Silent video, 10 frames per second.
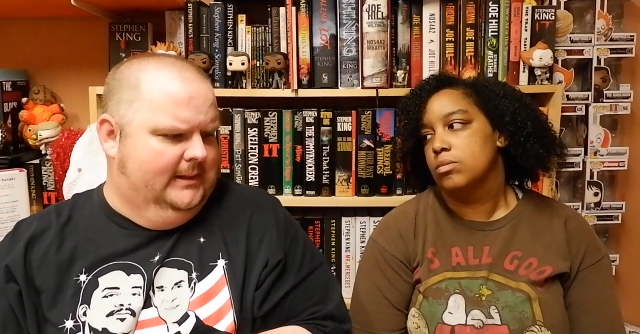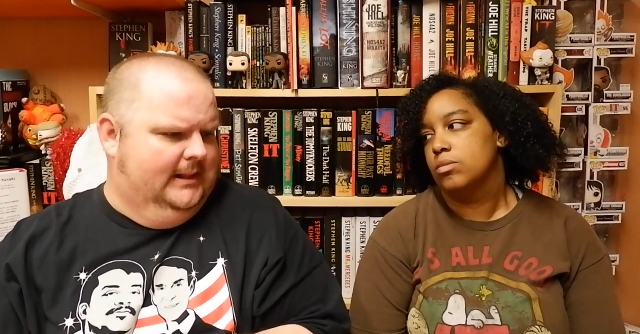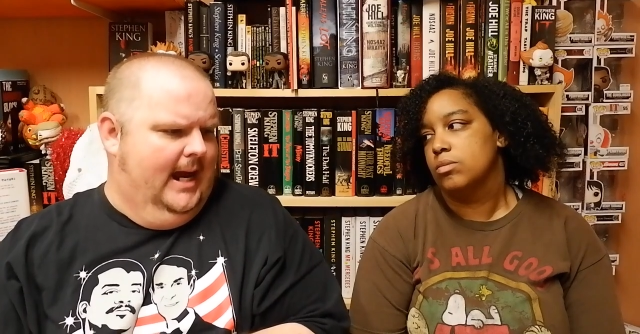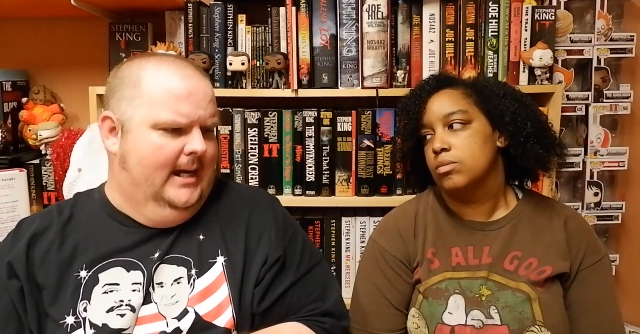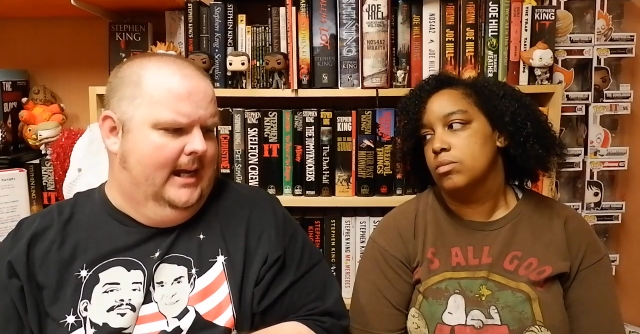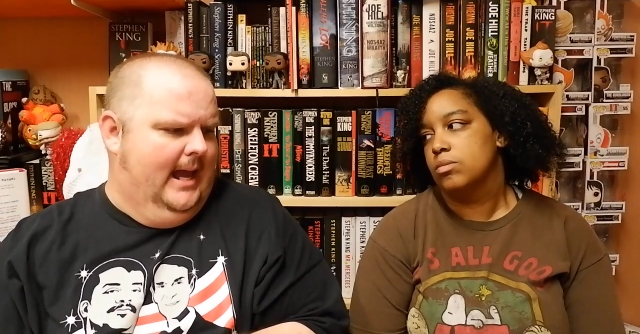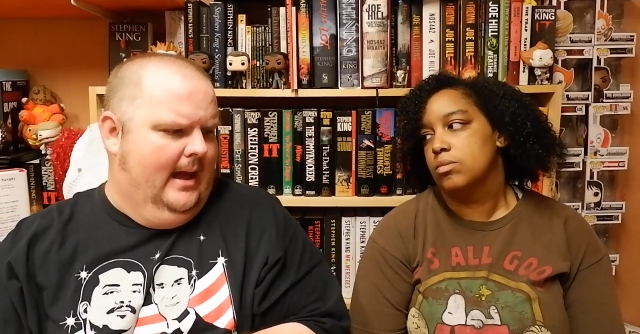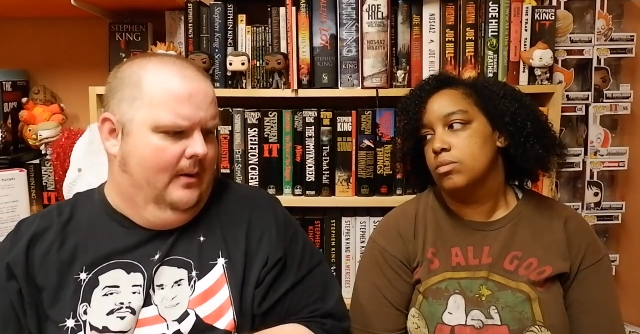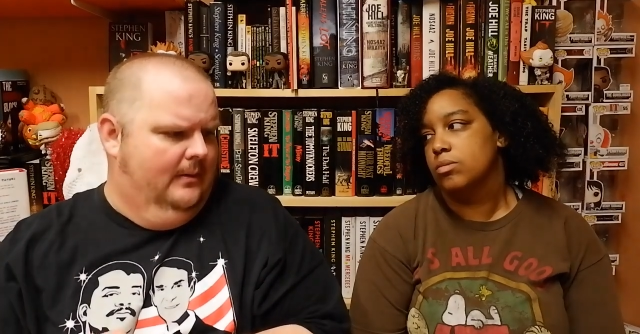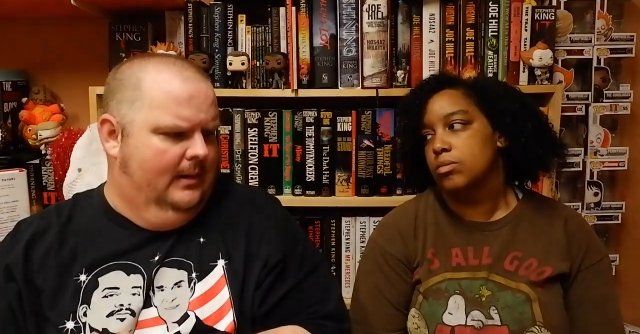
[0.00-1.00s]
Speaker 1: was standing
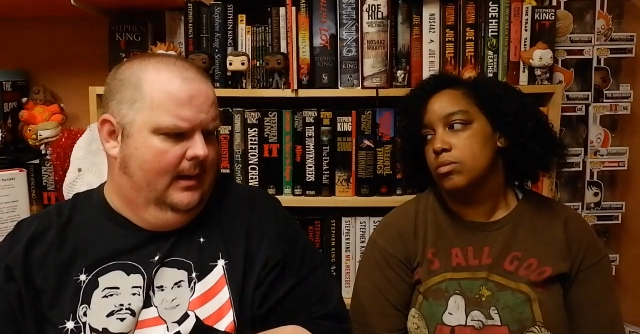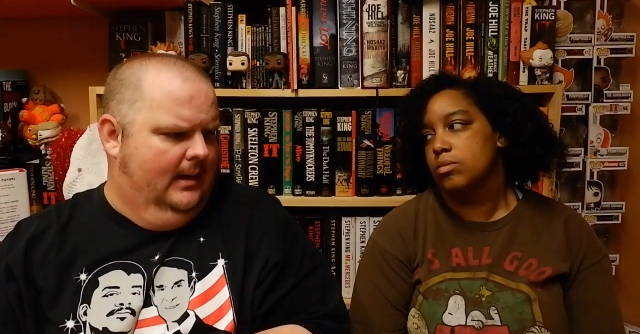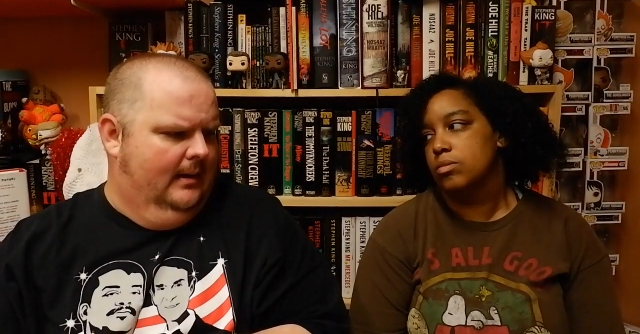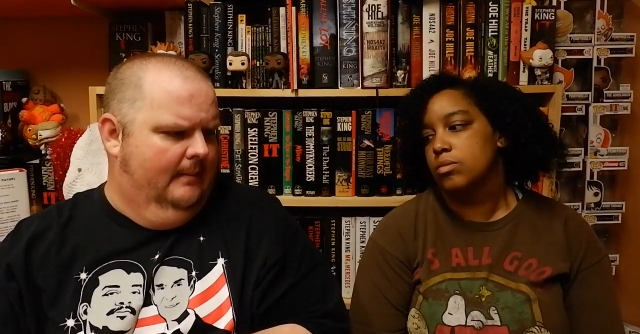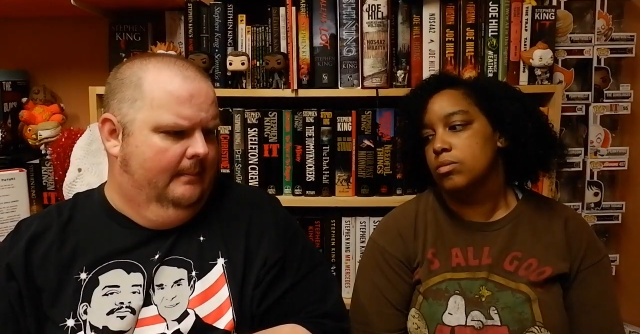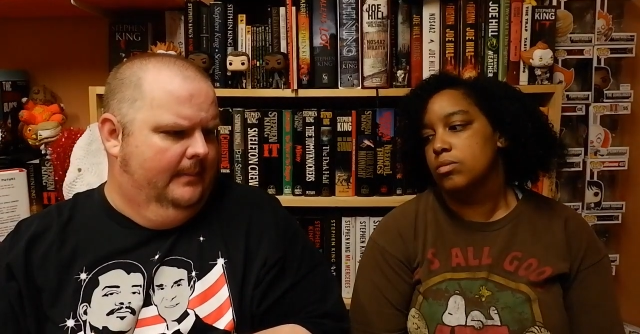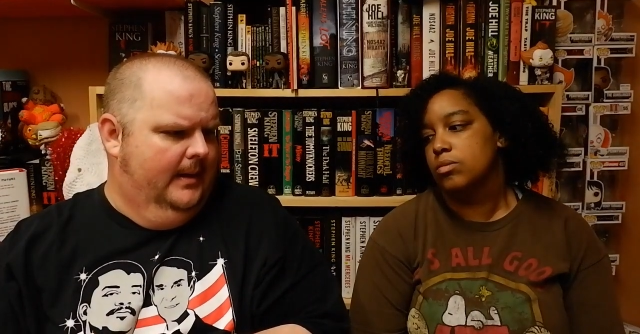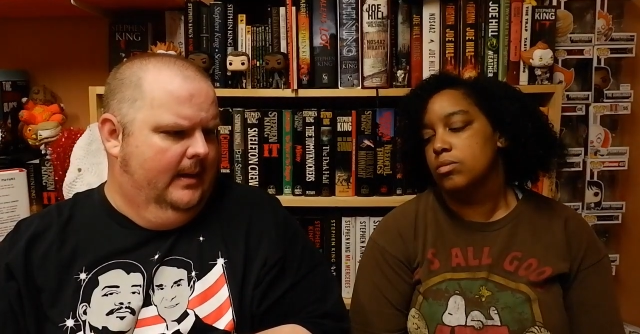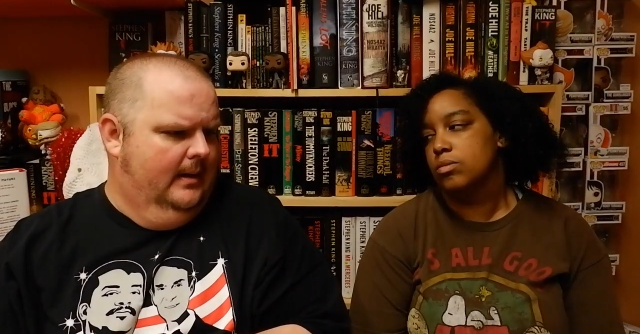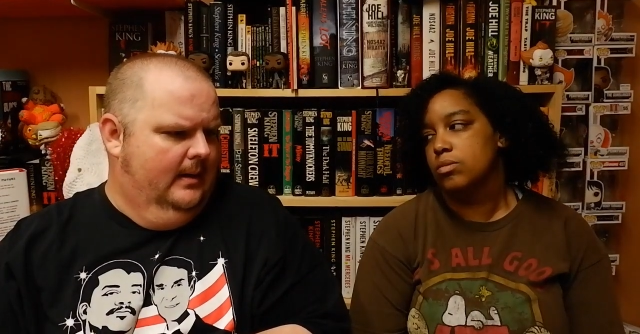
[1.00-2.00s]
out um,
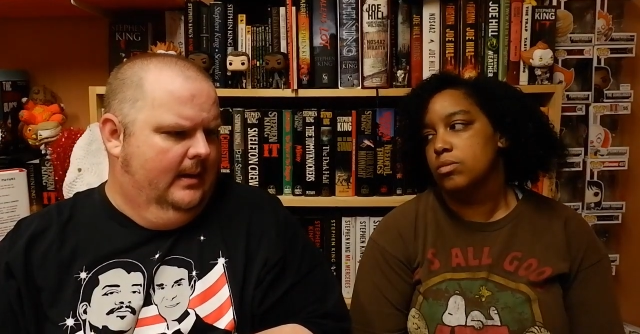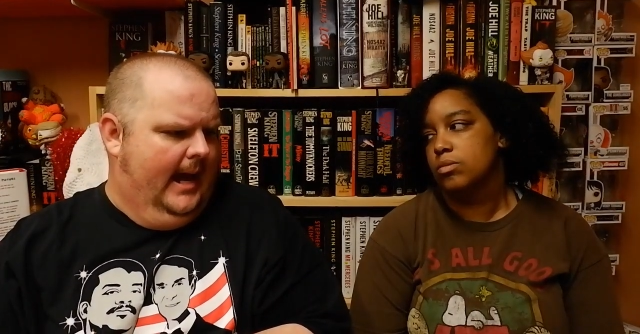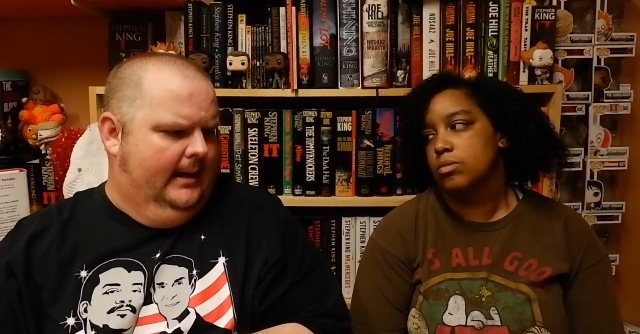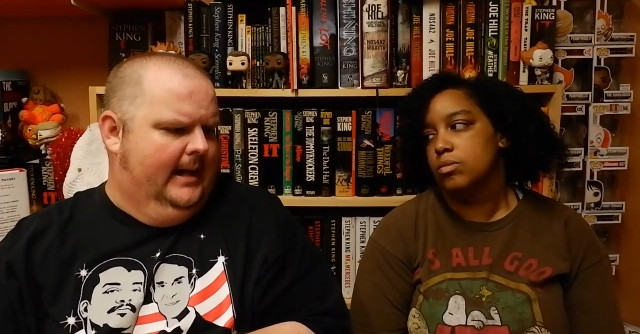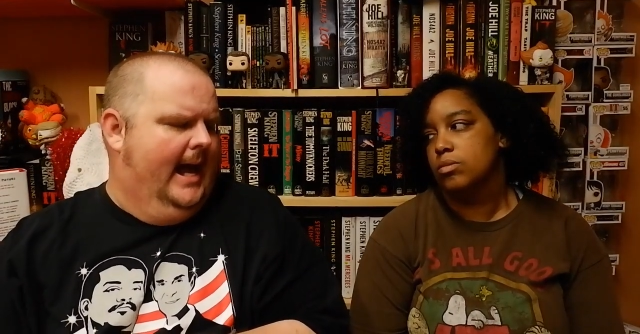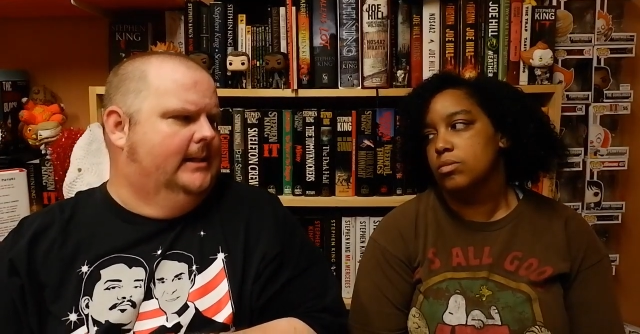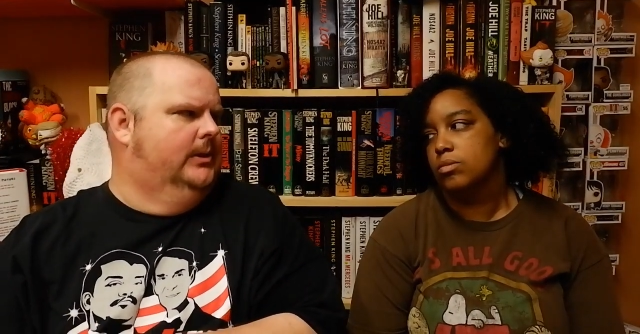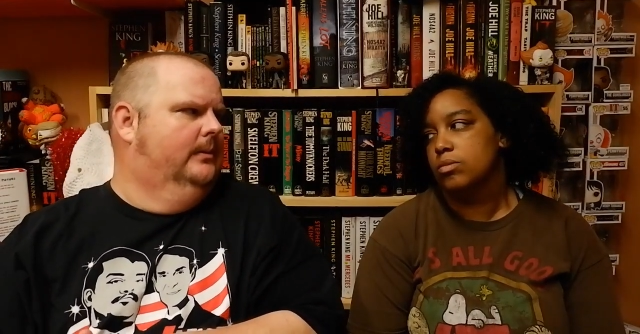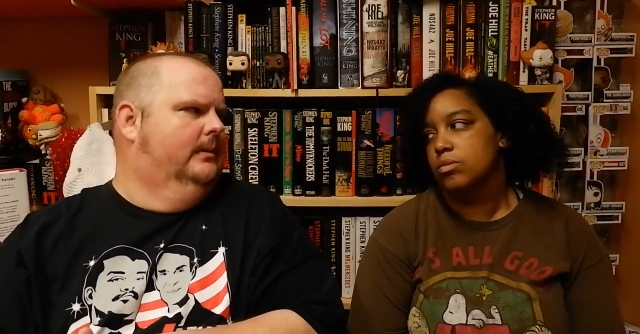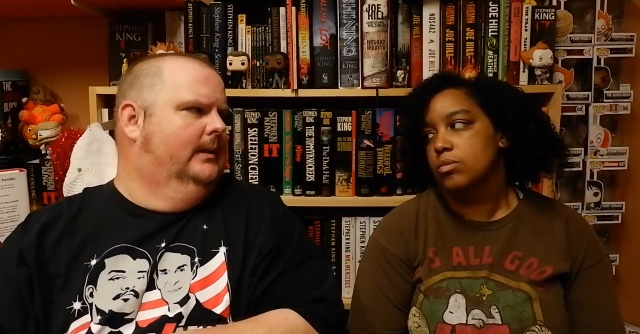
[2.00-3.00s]
at
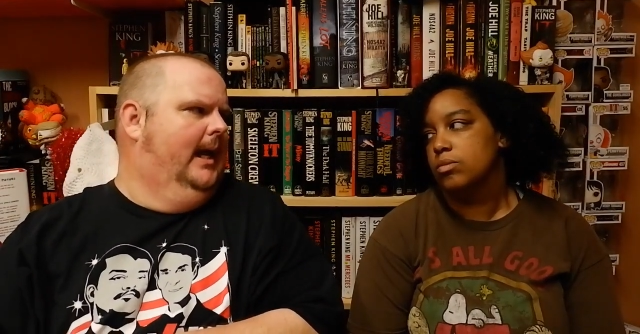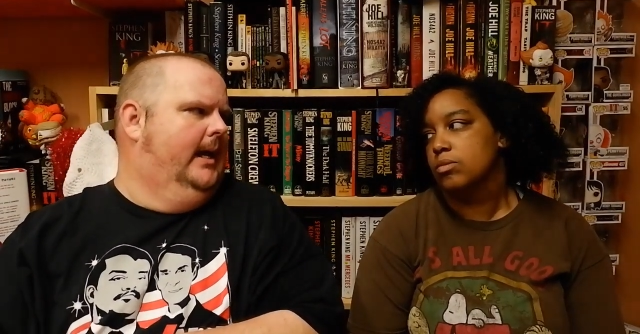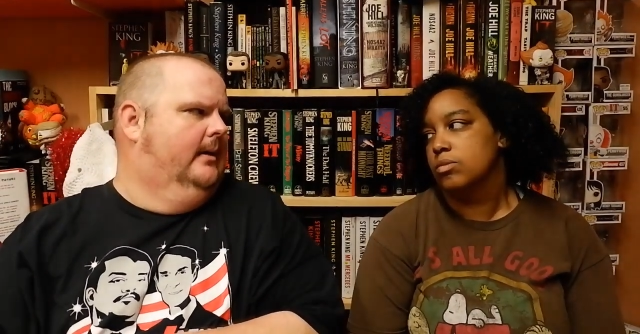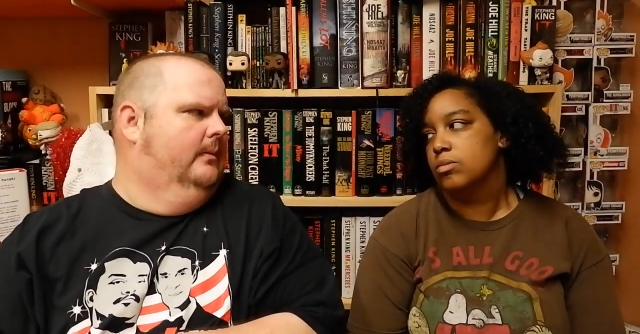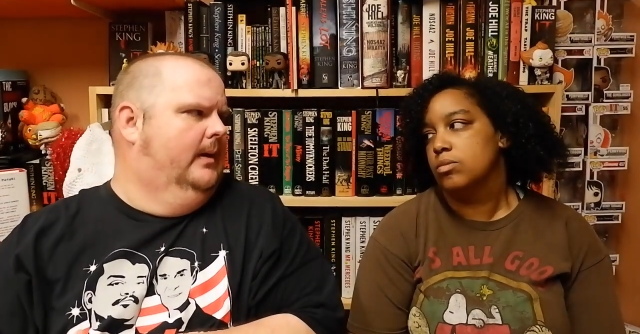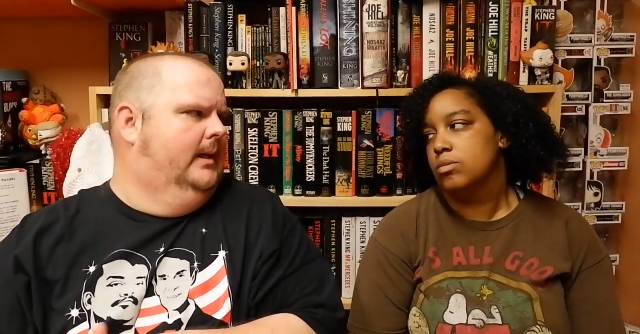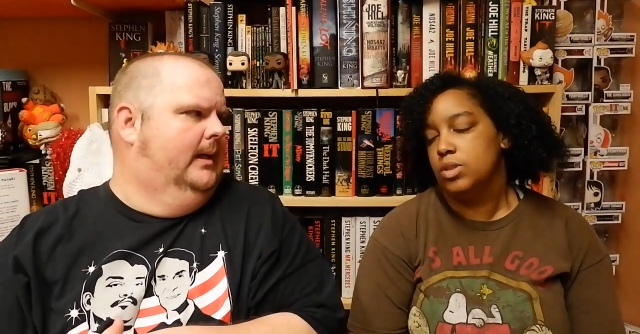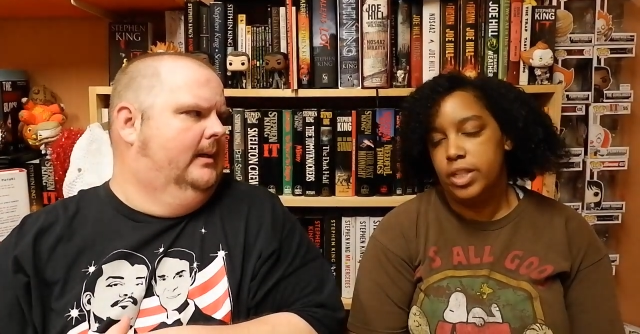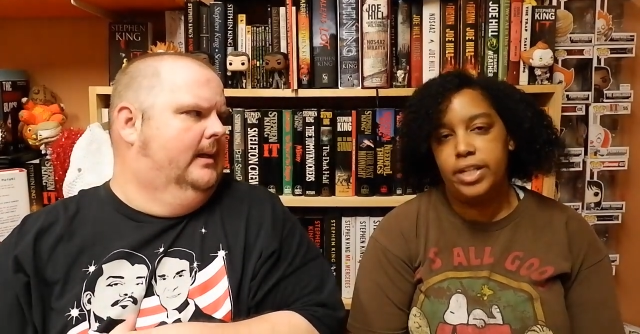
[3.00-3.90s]
Castle Lake, wasn't he?